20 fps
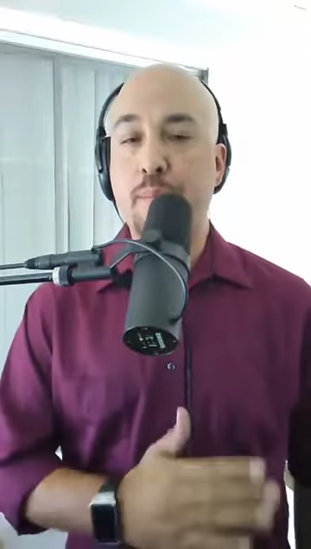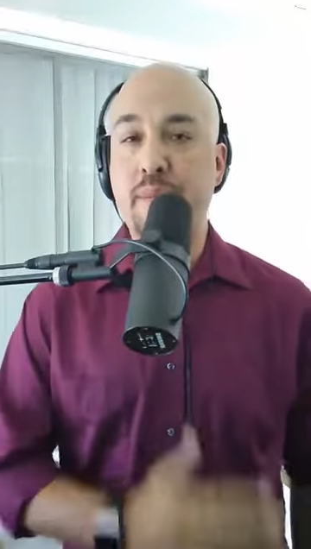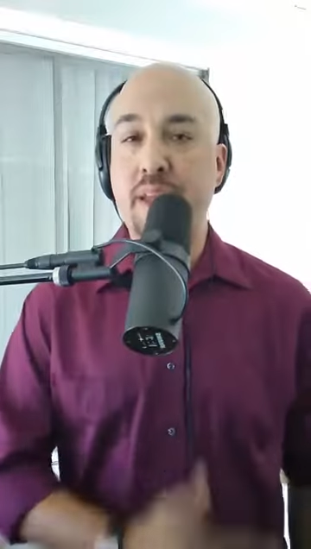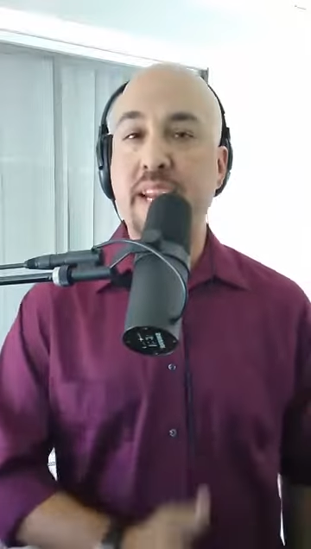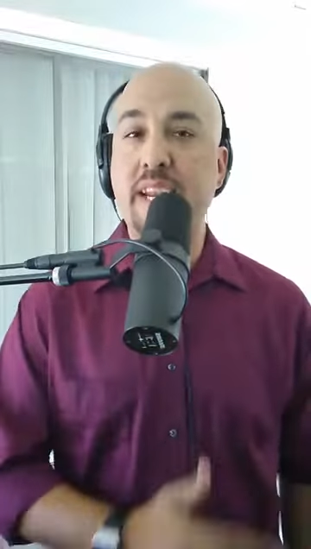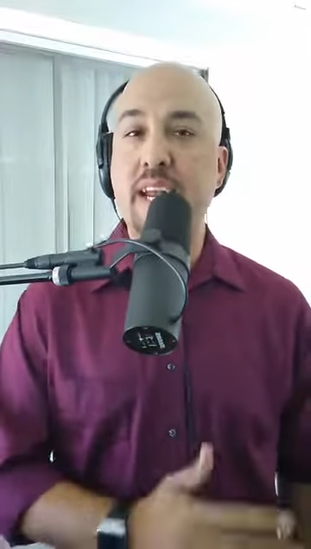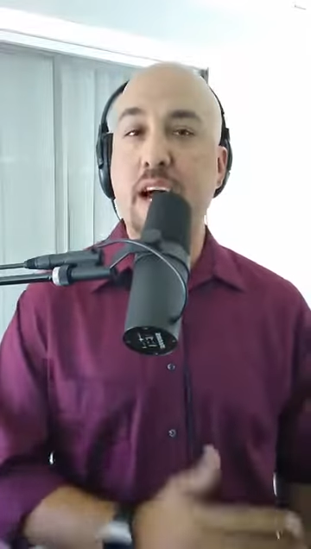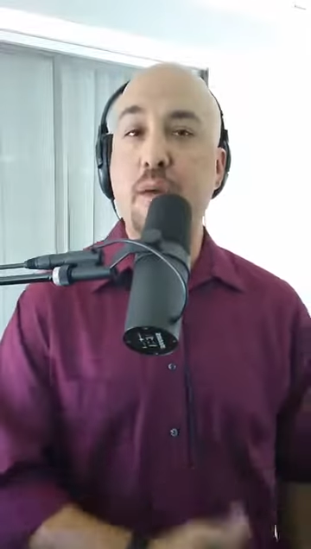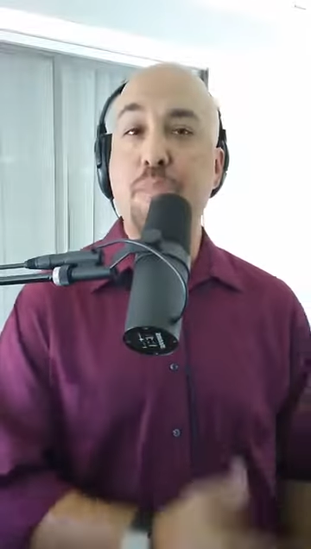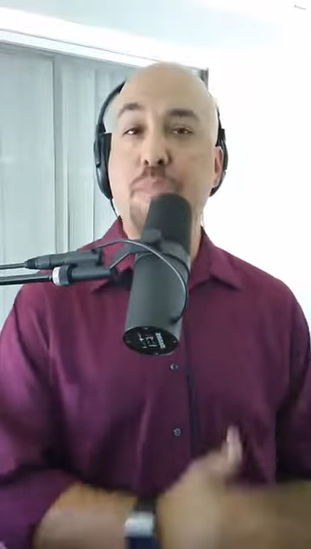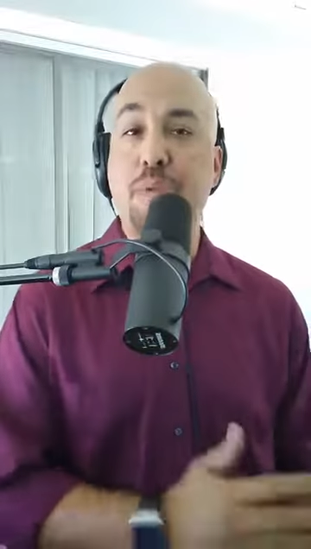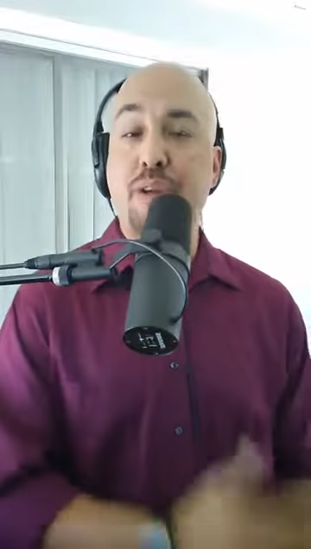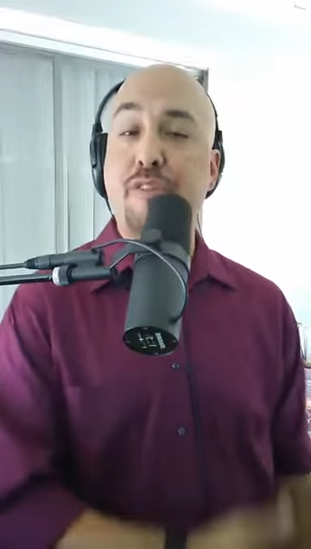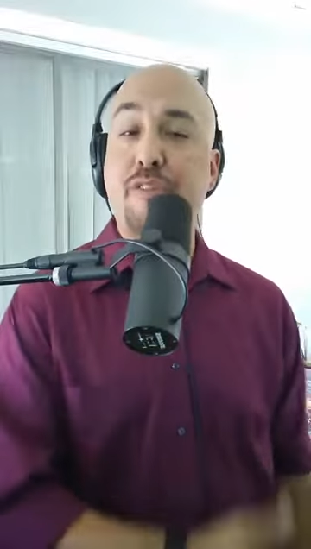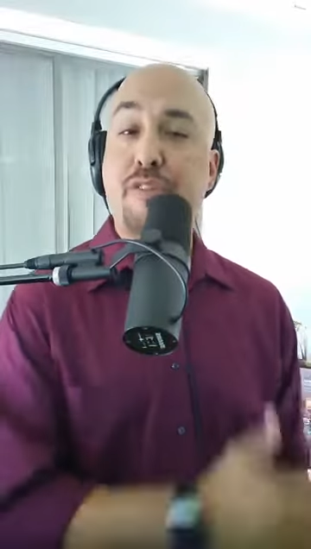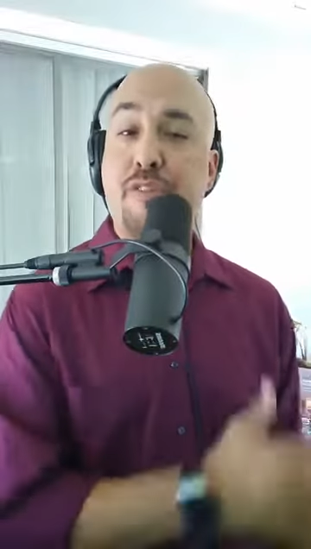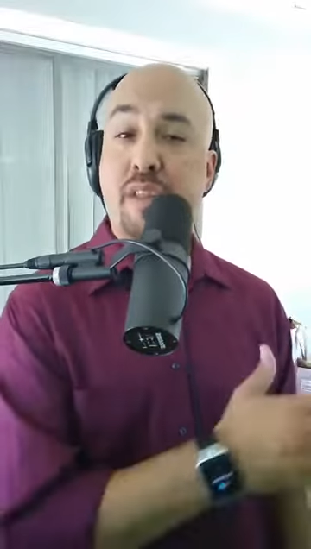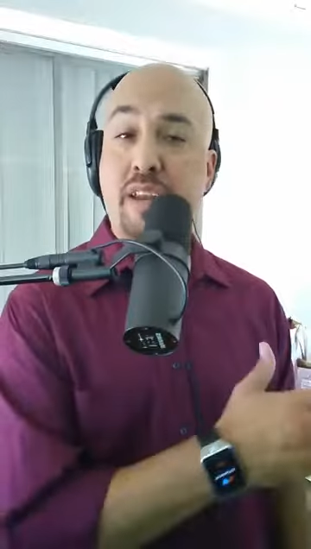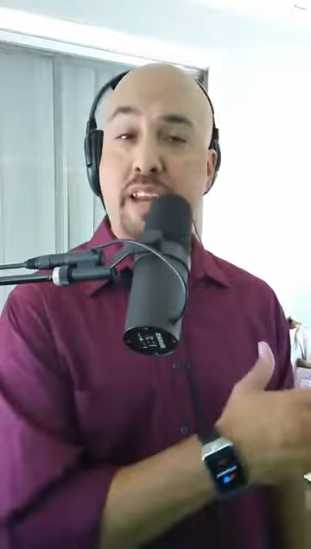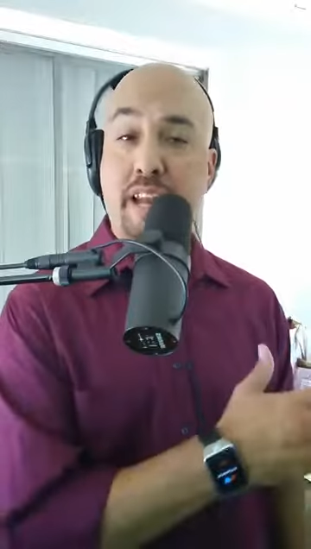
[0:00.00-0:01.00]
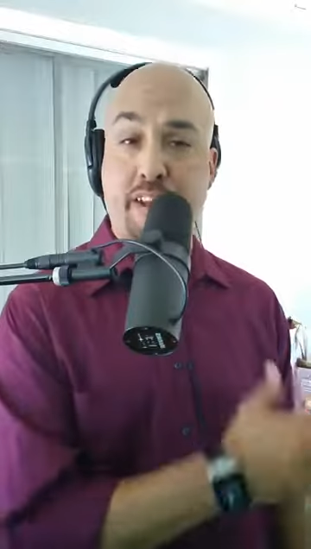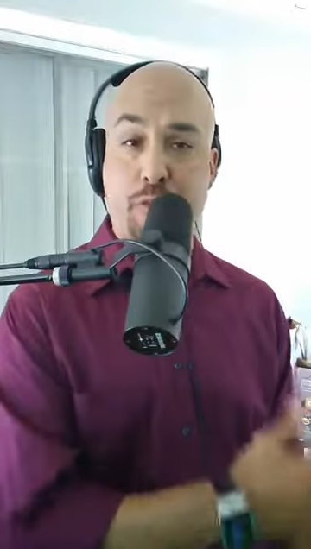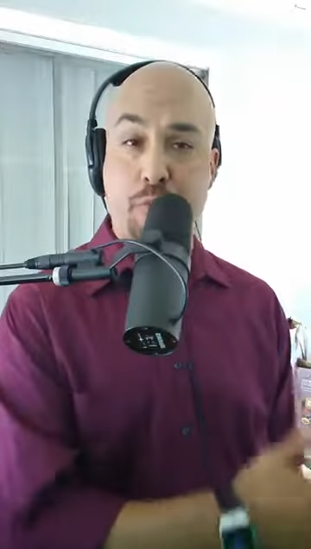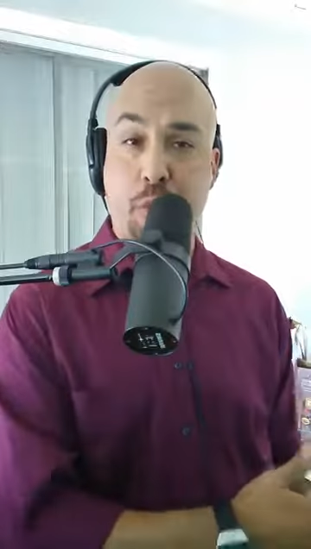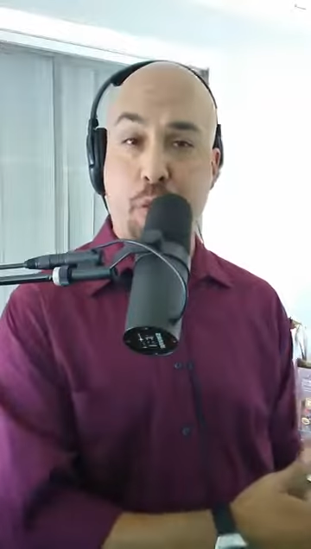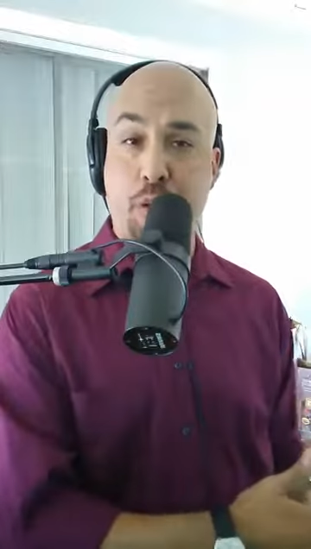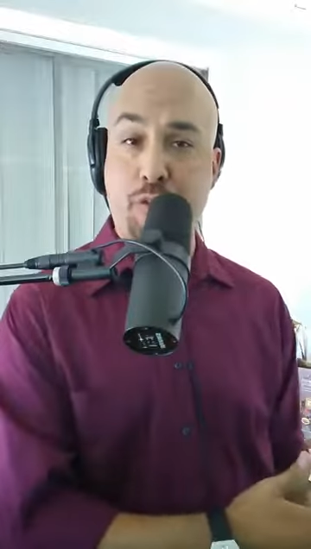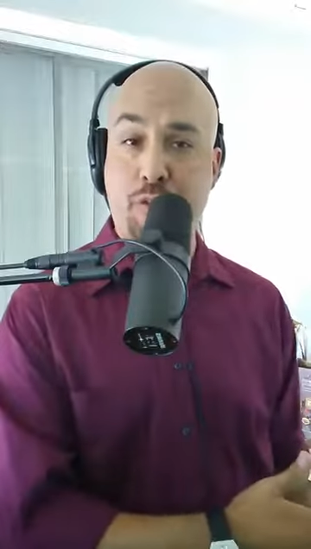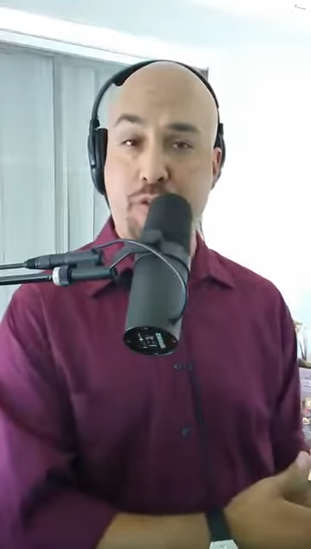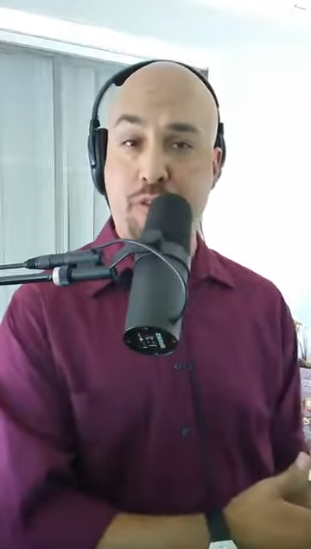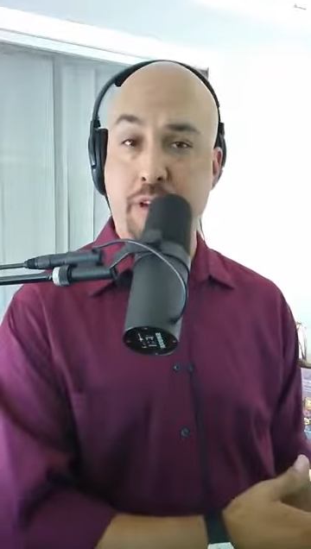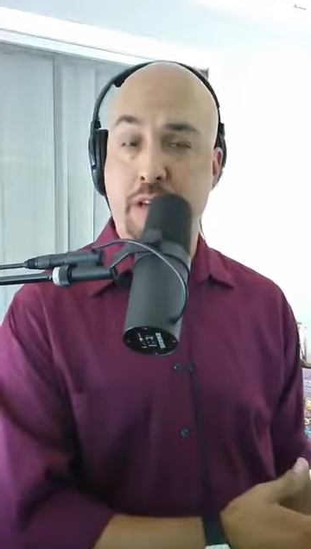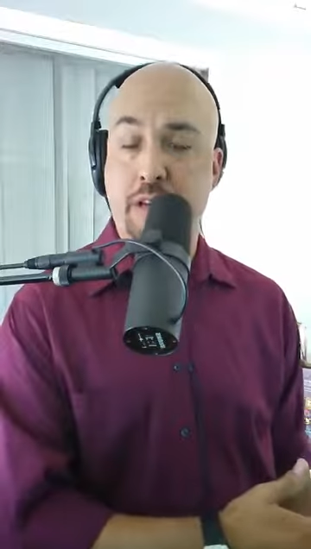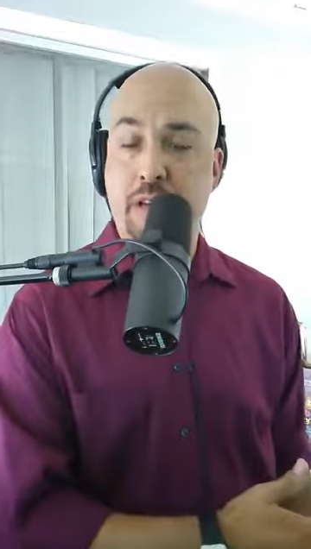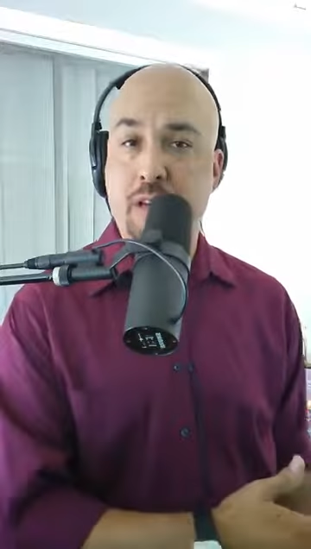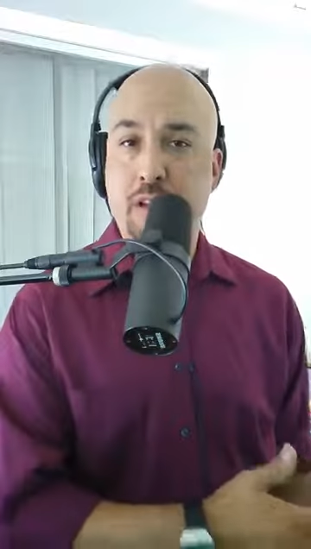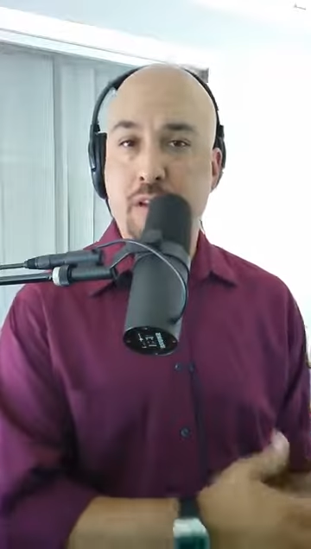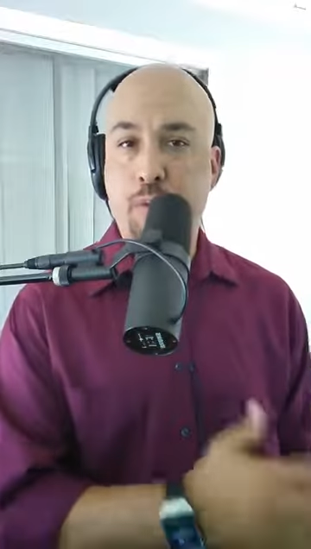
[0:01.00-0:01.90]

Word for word: may not be for the next person.